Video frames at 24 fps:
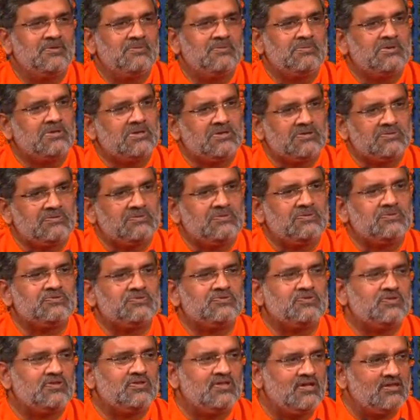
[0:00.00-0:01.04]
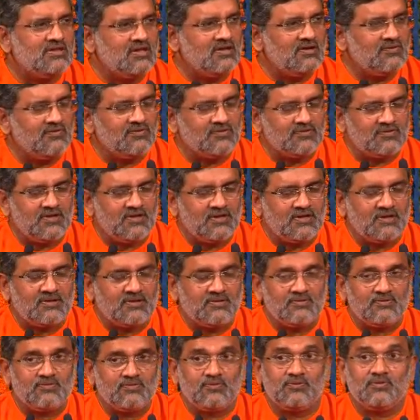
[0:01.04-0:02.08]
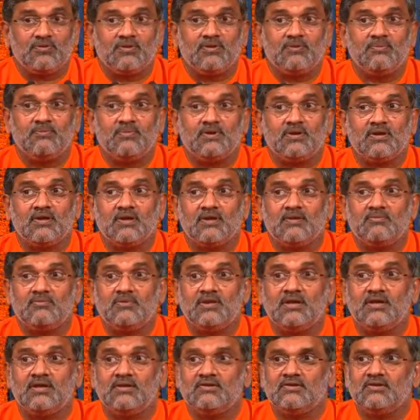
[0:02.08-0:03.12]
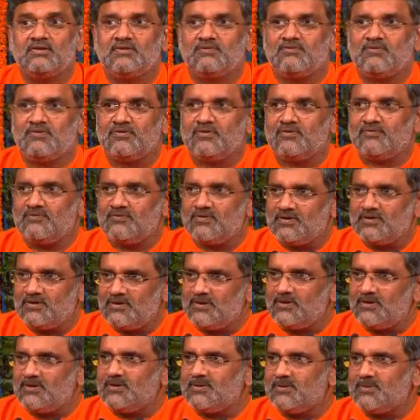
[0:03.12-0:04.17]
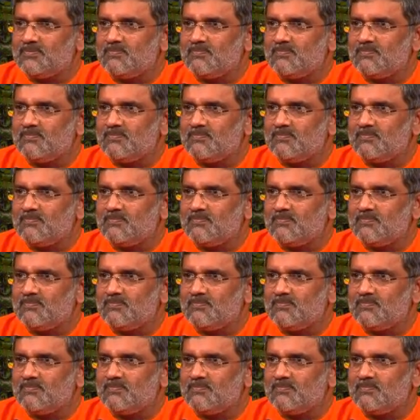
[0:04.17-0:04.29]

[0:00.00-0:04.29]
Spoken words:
But there's no Shuddhata was there. So he became danger for the world.